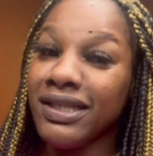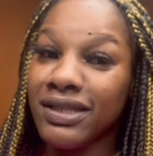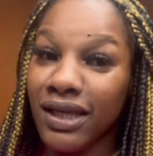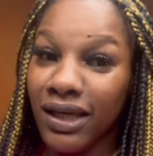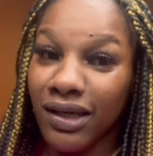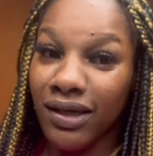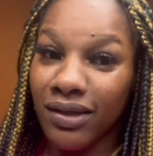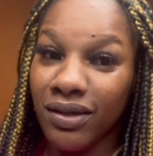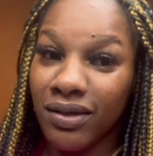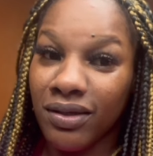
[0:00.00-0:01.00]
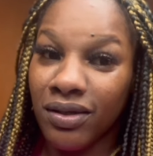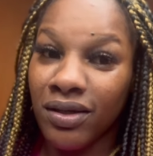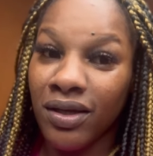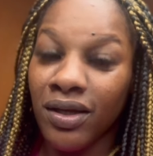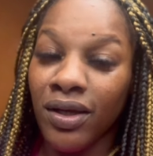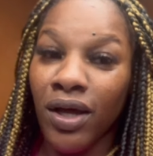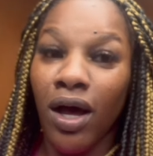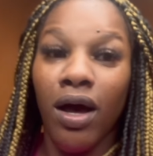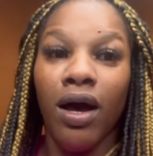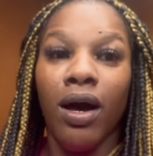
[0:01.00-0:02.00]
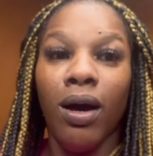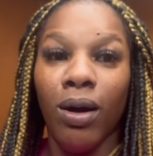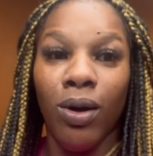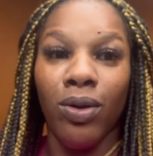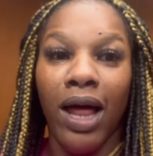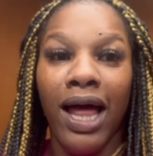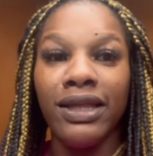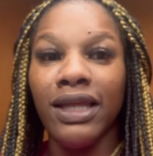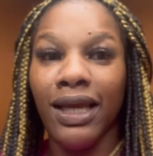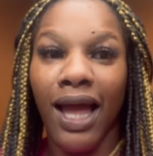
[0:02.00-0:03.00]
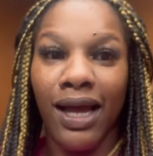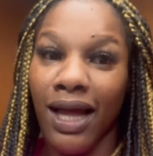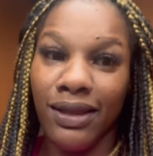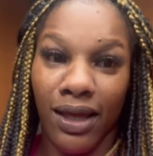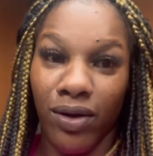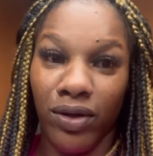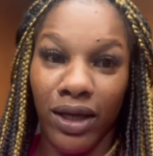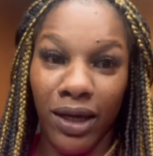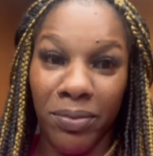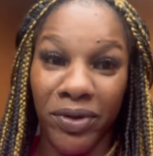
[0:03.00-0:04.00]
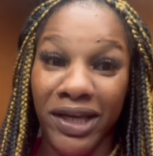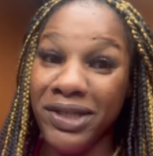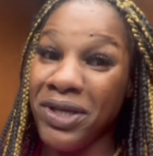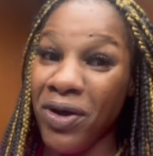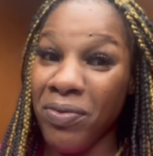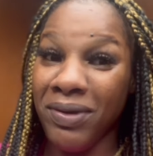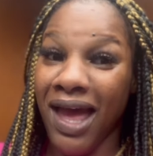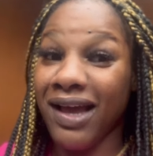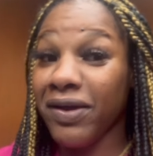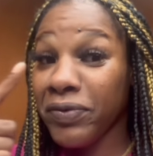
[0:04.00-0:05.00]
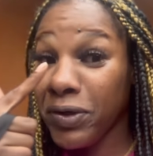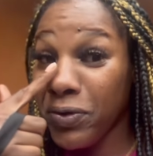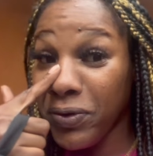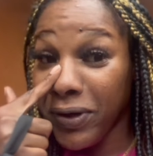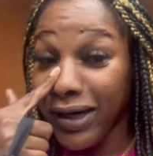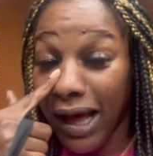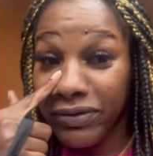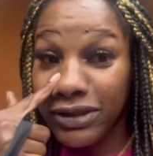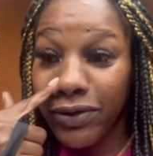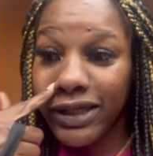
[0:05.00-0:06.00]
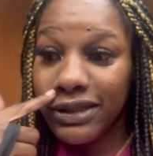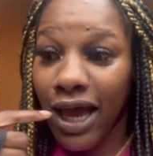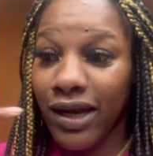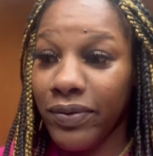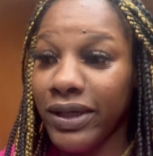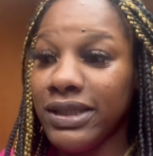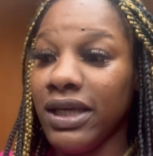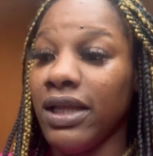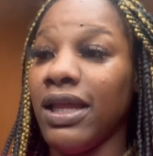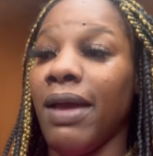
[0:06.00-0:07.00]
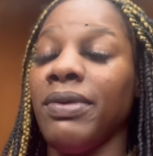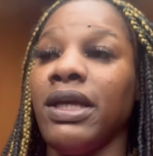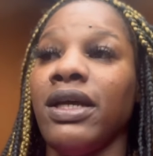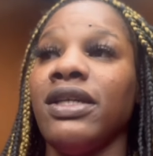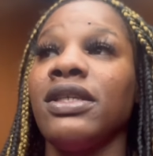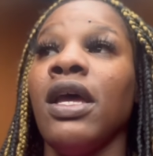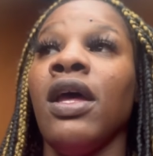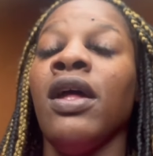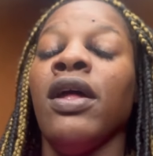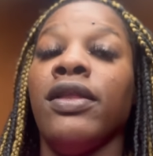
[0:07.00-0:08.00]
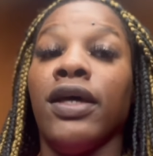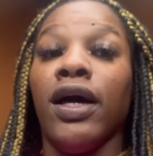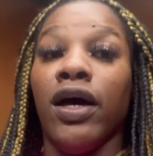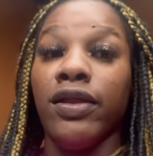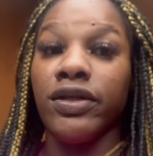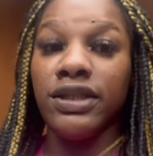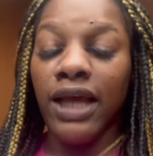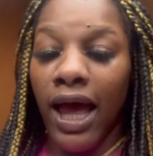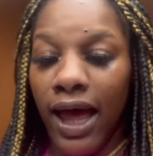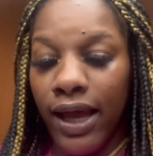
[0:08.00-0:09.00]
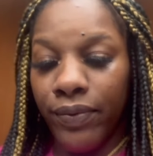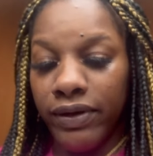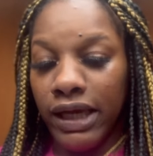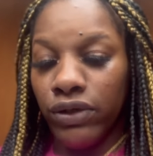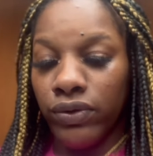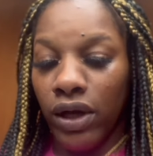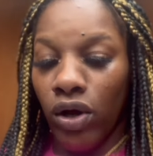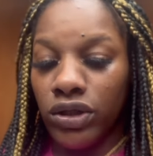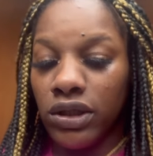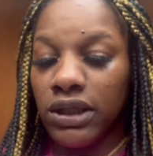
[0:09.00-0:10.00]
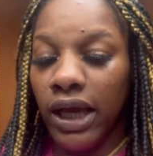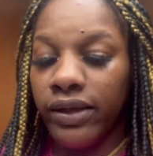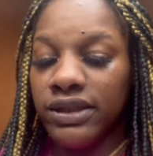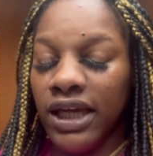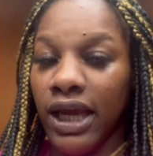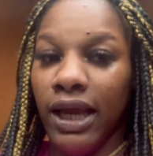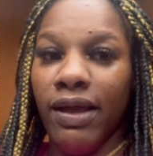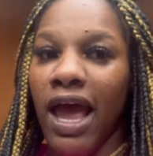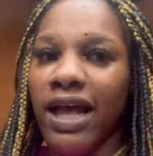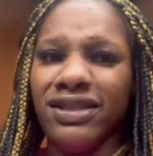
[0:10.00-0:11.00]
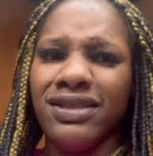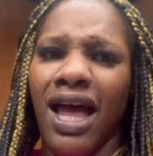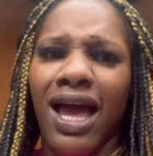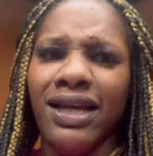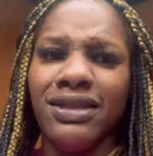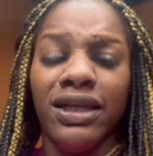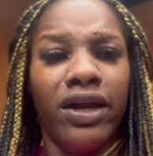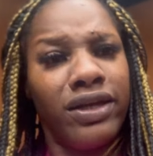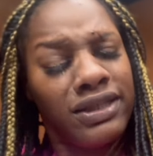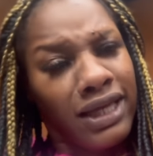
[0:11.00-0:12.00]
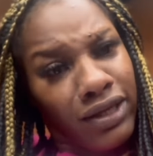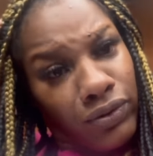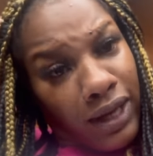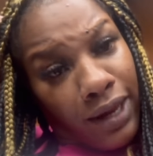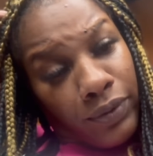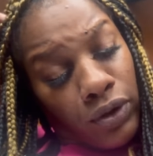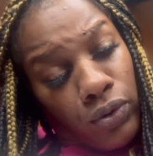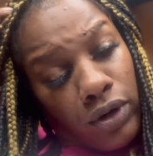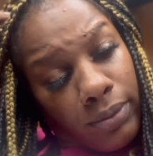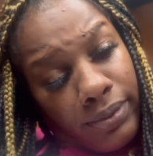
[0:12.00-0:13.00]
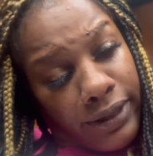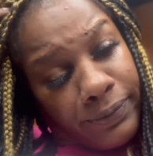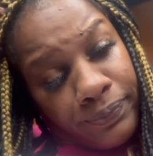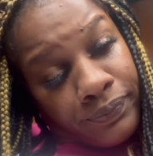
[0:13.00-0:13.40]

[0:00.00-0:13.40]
seen Oh, I think I got that on camera. He told me I could record. I was so excited when he said that, because the other side where they do the ultrasounds, that it has signs in there that say you can't record, but